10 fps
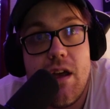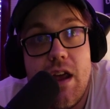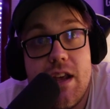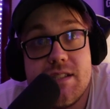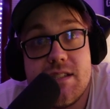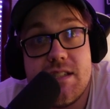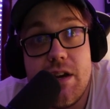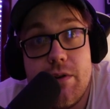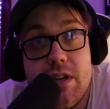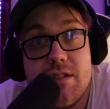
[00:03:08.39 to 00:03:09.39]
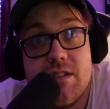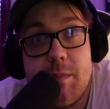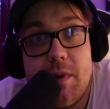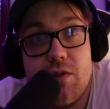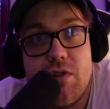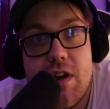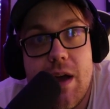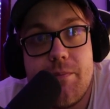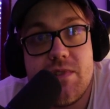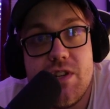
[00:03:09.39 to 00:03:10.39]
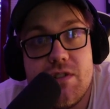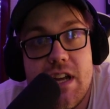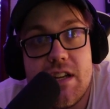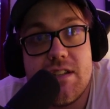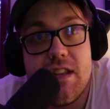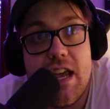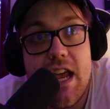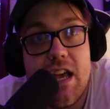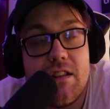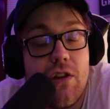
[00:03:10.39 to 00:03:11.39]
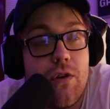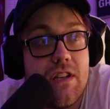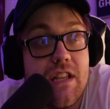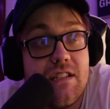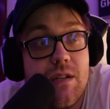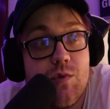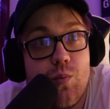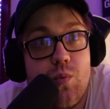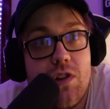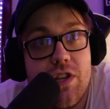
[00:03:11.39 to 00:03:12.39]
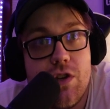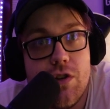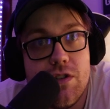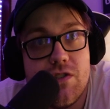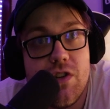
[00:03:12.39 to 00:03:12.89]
a Sarian spell trap to your deck to the hand. Okay, that seems really good.